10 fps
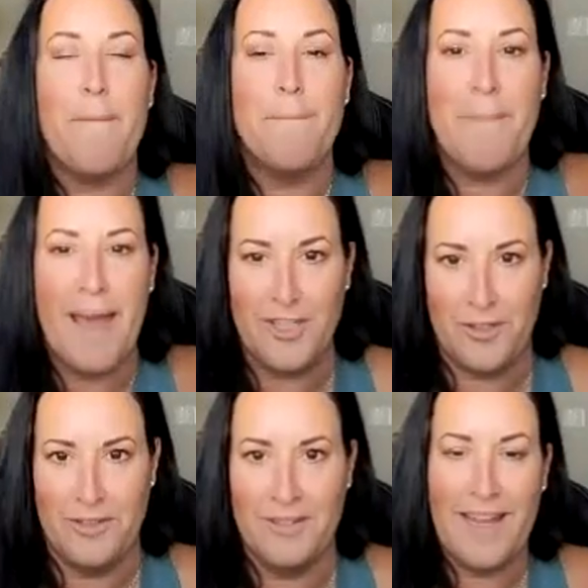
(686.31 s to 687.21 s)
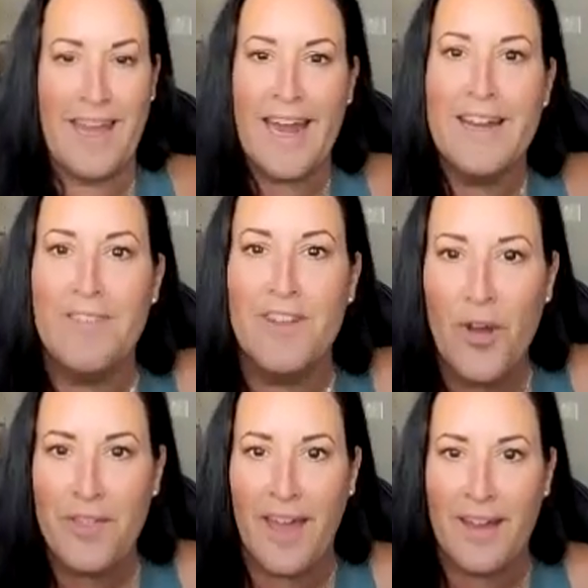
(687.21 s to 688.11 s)
Magical. Like I didn't even
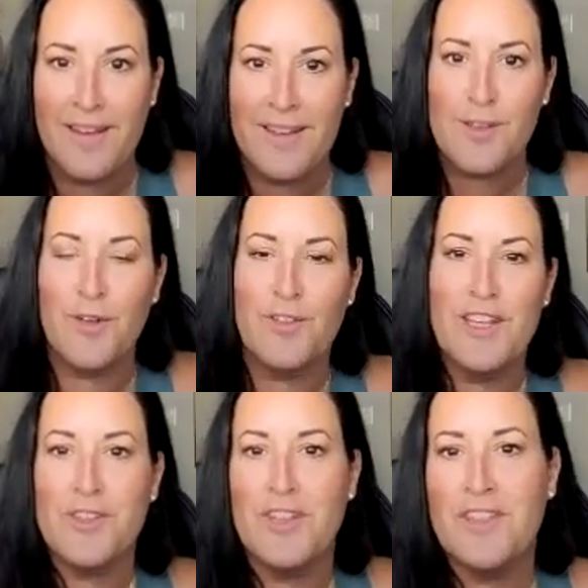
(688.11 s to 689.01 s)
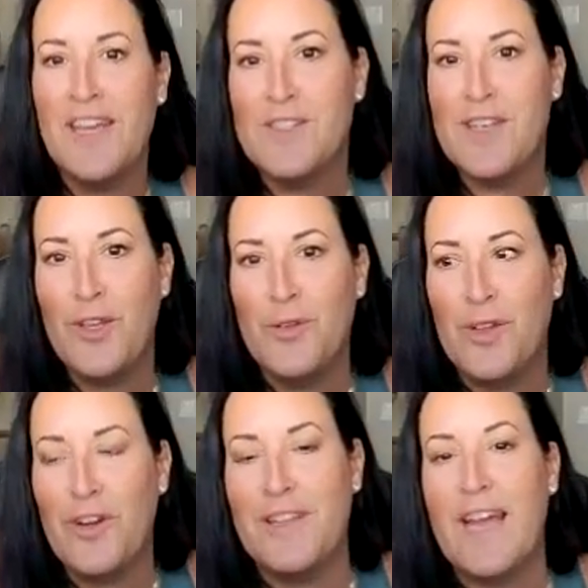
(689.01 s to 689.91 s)
know that. So these are the things that you
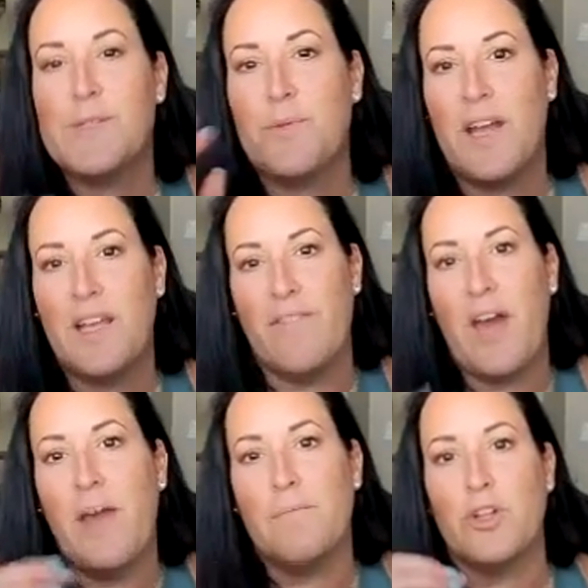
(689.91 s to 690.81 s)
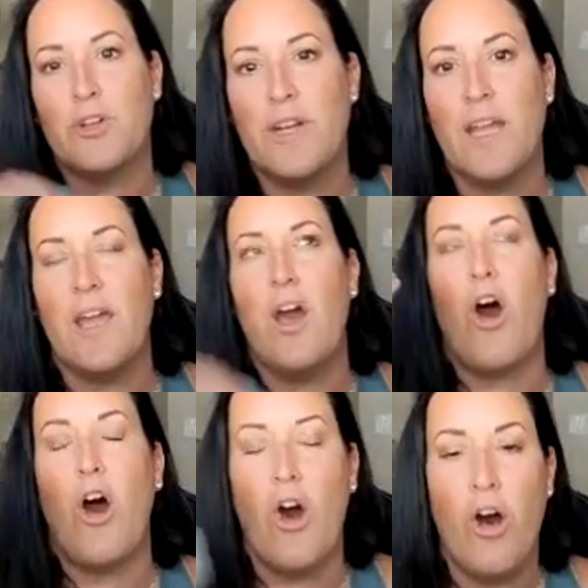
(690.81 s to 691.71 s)
learn. That's what I love. I'm learning
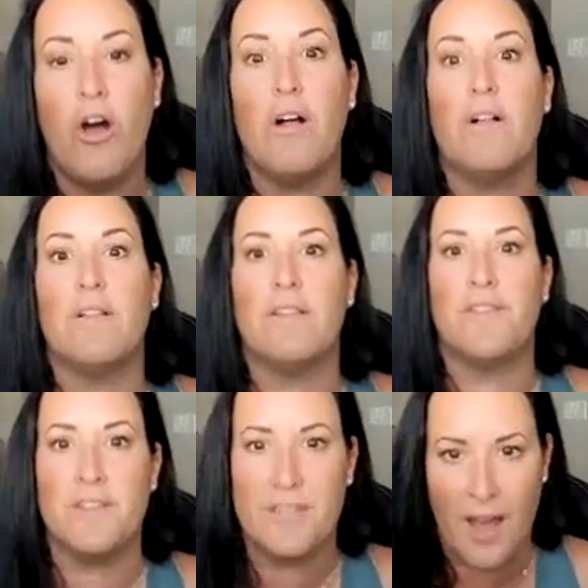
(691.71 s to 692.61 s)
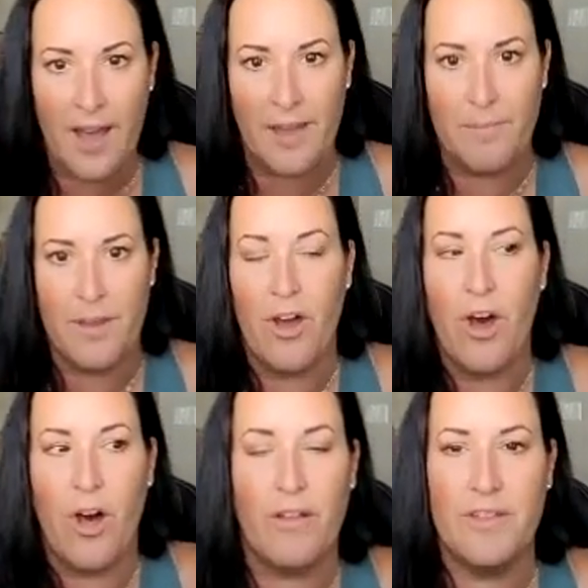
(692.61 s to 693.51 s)
all the time,
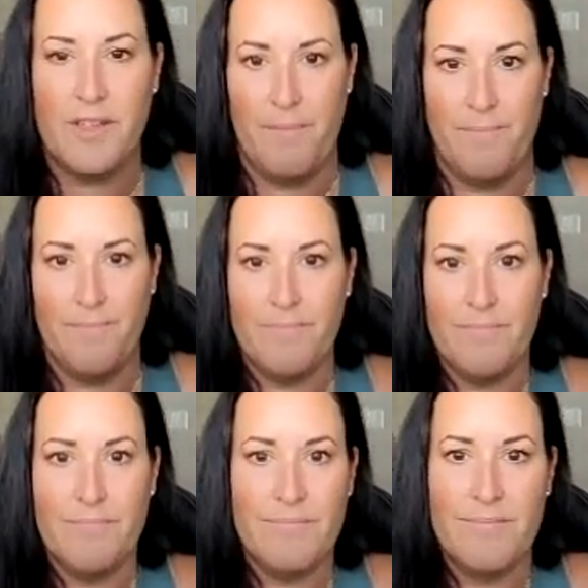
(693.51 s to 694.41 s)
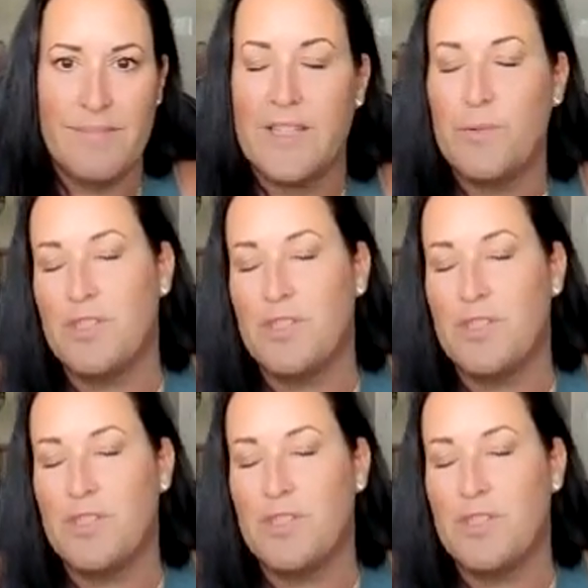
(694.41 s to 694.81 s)
all the time. That's